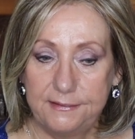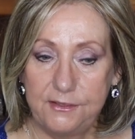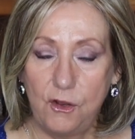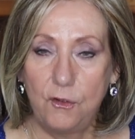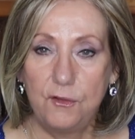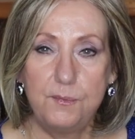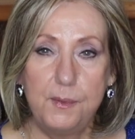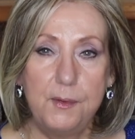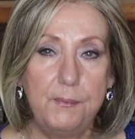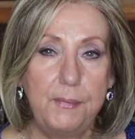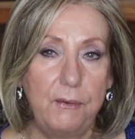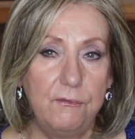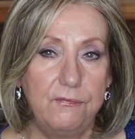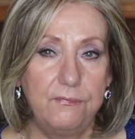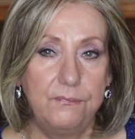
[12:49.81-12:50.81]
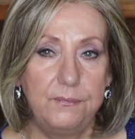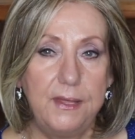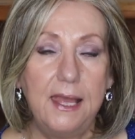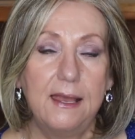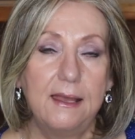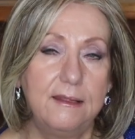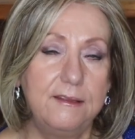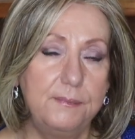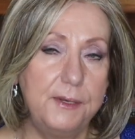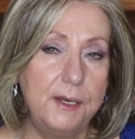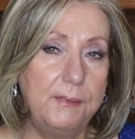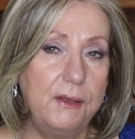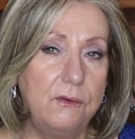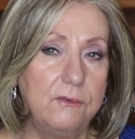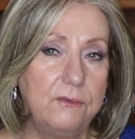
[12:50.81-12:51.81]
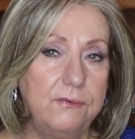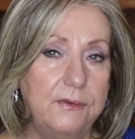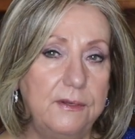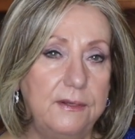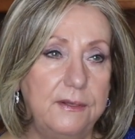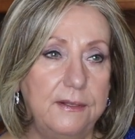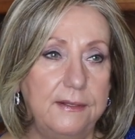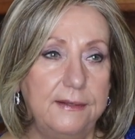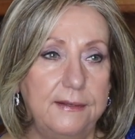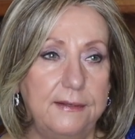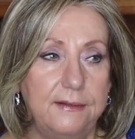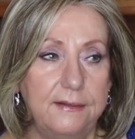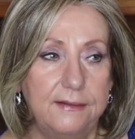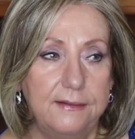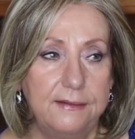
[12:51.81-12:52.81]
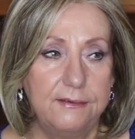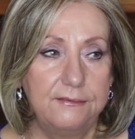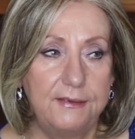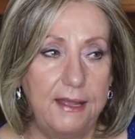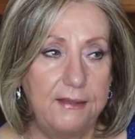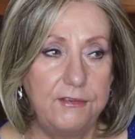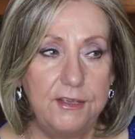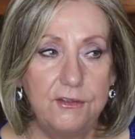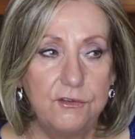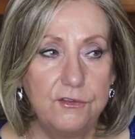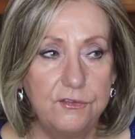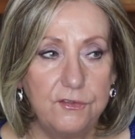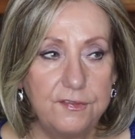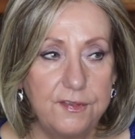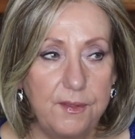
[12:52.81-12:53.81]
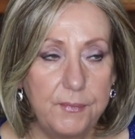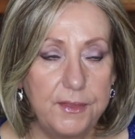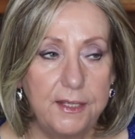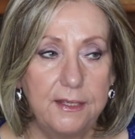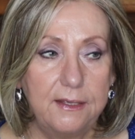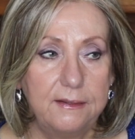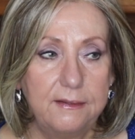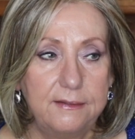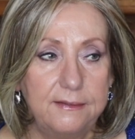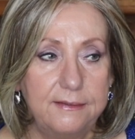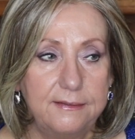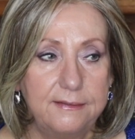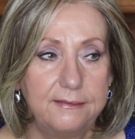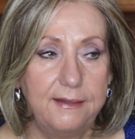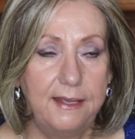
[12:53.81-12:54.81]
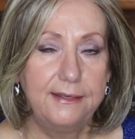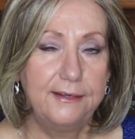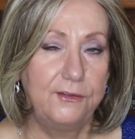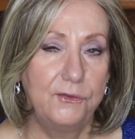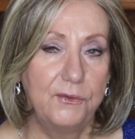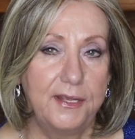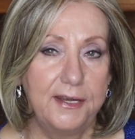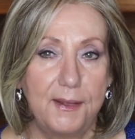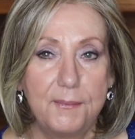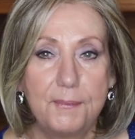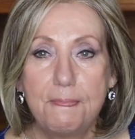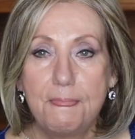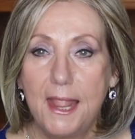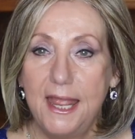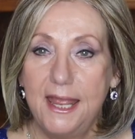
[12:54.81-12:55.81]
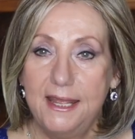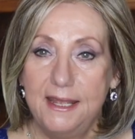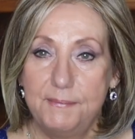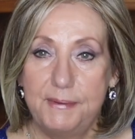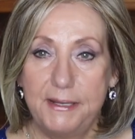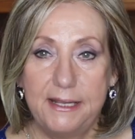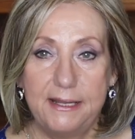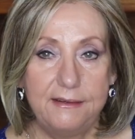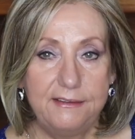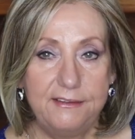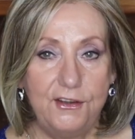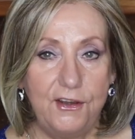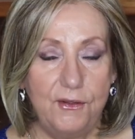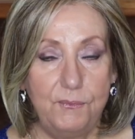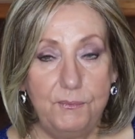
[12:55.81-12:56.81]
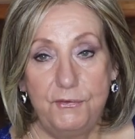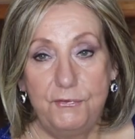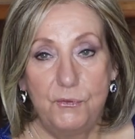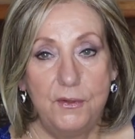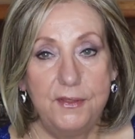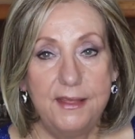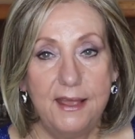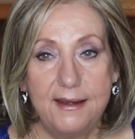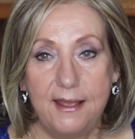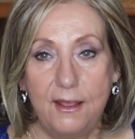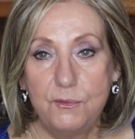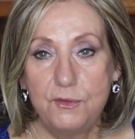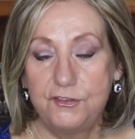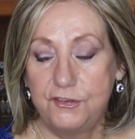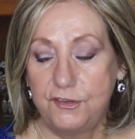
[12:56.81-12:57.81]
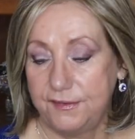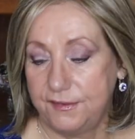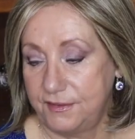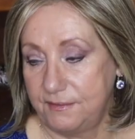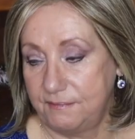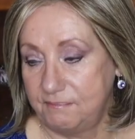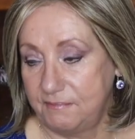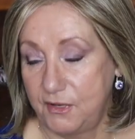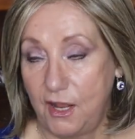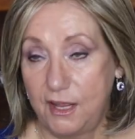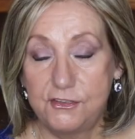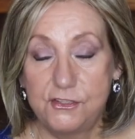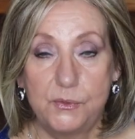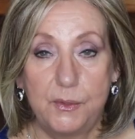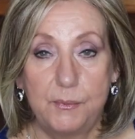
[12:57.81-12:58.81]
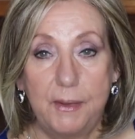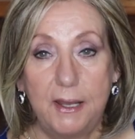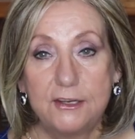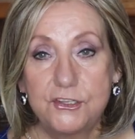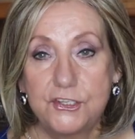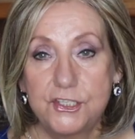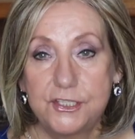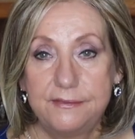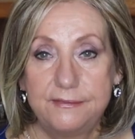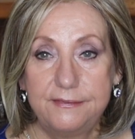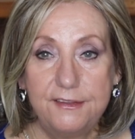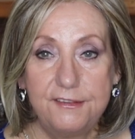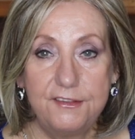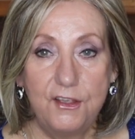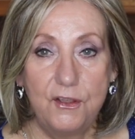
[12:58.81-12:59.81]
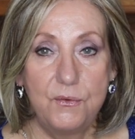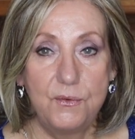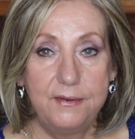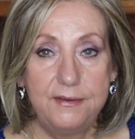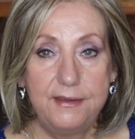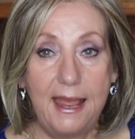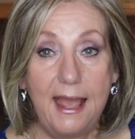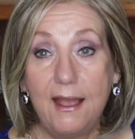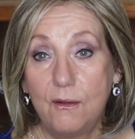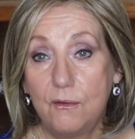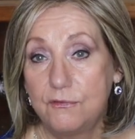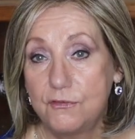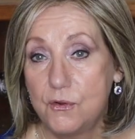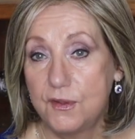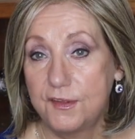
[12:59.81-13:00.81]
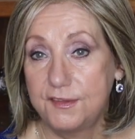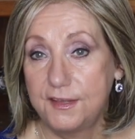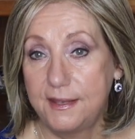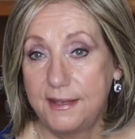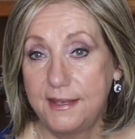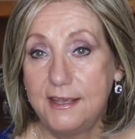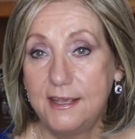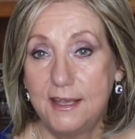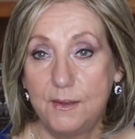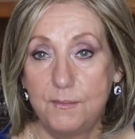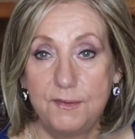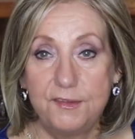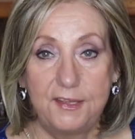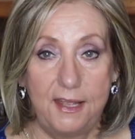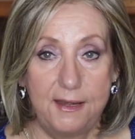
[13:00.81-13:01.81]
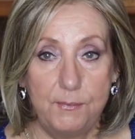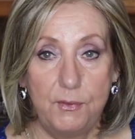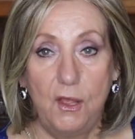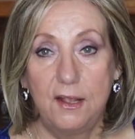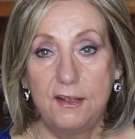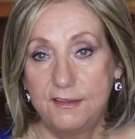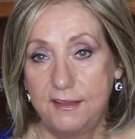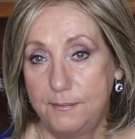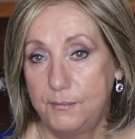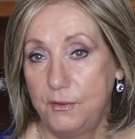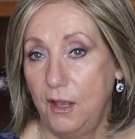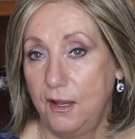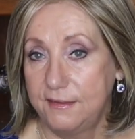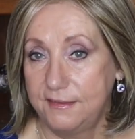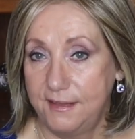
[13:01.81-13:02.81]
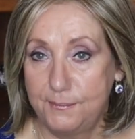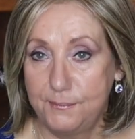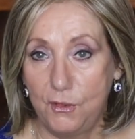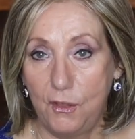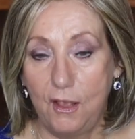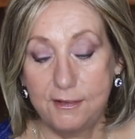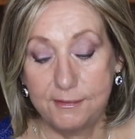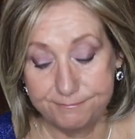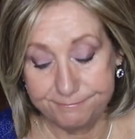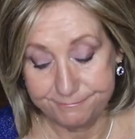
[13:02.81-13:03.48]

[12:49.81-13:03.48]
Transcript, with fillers: no, it's been about, yeah, it's been about five years or something. I gotta look it up. But, you know, before that I was just not doing much. So now, of course, I am. Sunblock, sunblock, sunblock.